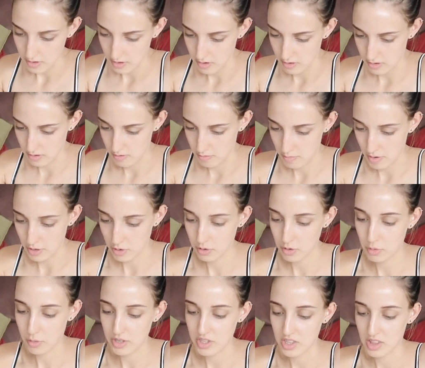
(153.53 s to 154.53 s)
Um, I
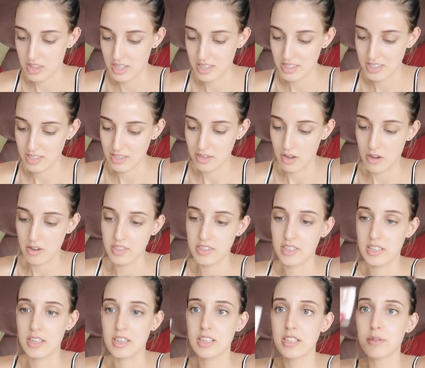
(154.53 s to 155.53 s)
don't know what this
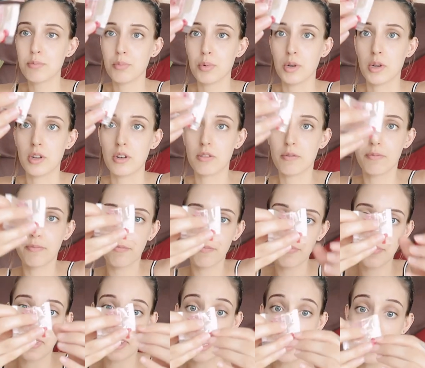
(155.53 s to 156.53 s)
sauce is, but
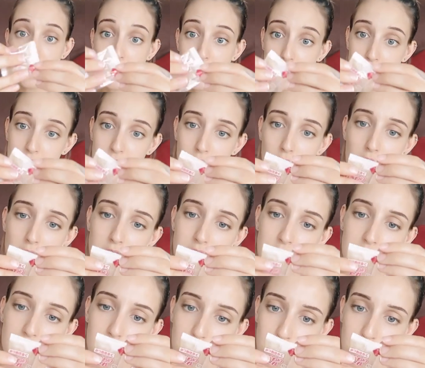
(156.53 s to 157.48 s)
sauce.